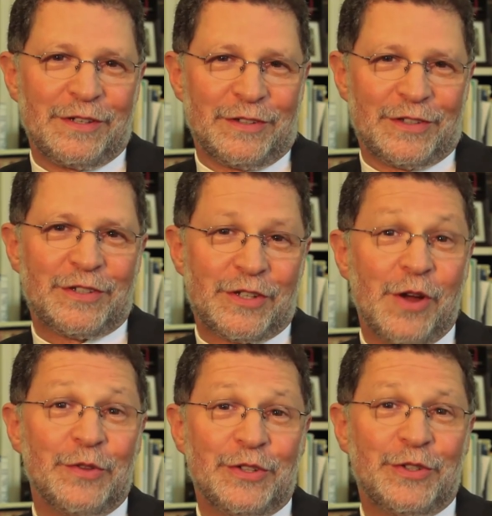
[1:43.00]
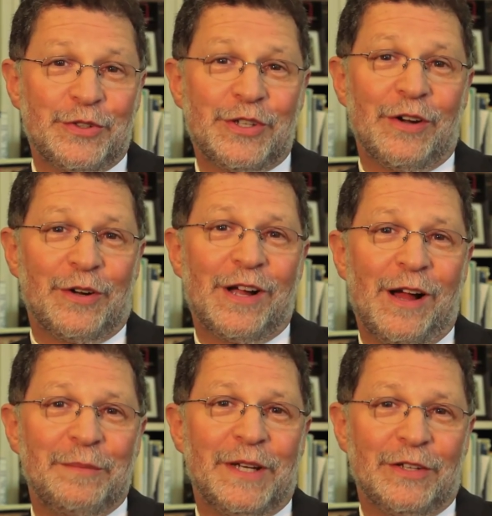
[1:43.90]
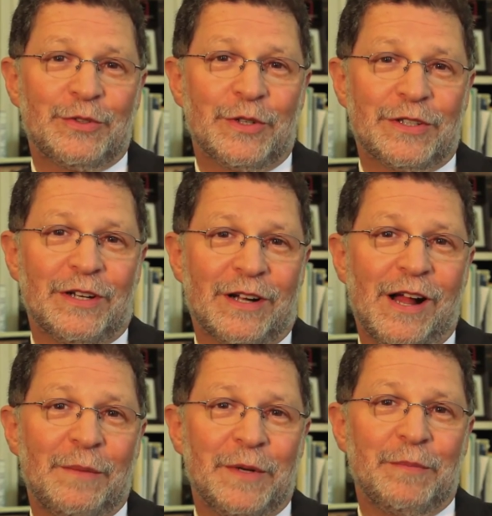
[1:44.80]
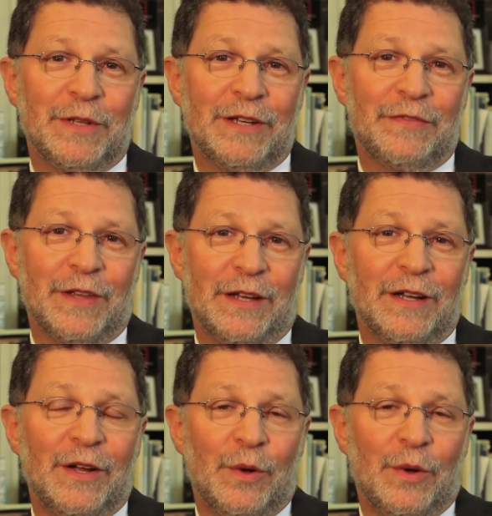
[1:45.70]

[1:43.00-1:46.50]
show that you share a common interest and a common belief that